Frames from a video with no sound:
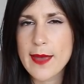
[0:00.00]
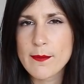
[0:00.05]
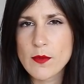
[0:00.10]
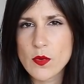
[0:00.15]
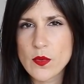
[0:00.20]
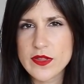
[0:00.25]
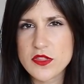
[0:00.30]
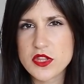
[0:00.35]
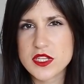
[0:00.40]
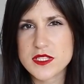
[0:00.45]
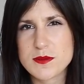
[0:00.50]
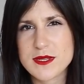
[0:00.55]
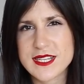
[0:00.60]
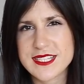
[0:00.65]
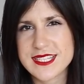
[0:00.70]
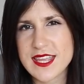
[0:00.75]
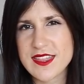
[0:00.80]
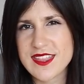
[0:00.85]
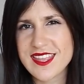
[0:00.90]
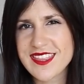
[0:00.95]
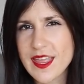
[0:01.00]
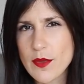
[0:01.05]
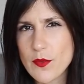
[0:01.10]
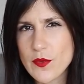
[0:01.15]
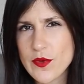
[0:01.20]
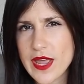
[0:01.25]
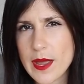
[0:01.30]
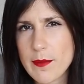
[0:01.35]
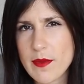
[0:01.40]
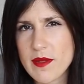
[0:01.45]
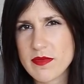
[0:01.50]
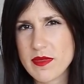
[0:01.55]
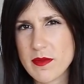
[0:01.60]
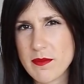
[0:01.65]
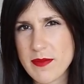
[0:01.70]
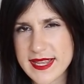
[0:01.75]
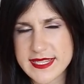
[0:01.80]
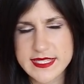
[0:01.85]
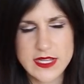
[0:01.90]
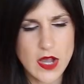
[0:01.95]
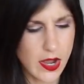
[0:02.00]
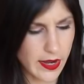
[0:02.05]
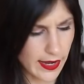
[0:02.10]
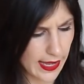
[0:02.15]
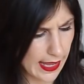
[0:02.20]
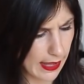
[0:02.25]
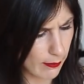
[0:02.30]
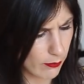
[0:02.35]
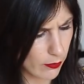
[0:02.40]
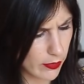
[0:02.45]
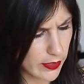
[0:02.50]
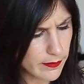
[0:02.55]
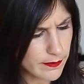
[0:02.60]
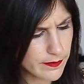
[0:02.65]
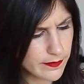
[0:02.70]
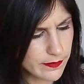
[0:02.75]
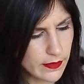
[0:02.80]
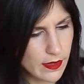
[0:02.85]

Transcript: camel one just because I think that will come up the best on camera.